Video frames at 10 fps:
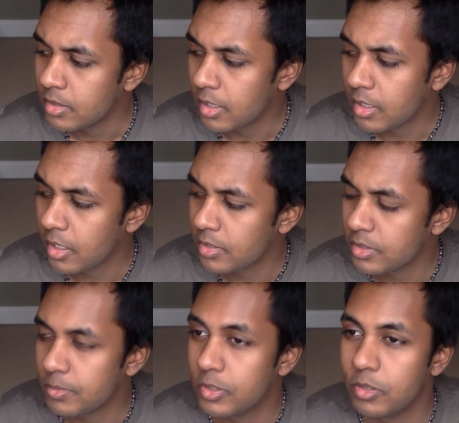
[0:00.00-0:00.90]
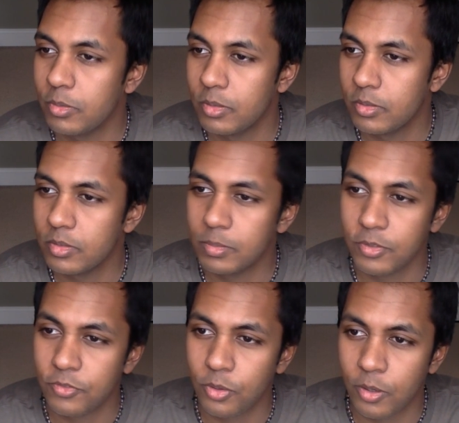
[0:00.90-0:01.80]
accustomed to
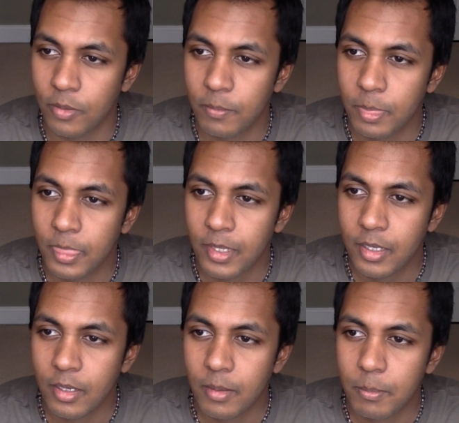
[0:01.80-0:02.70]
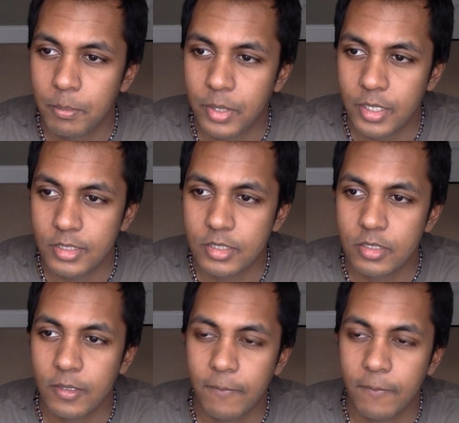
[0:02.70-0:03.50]
before. But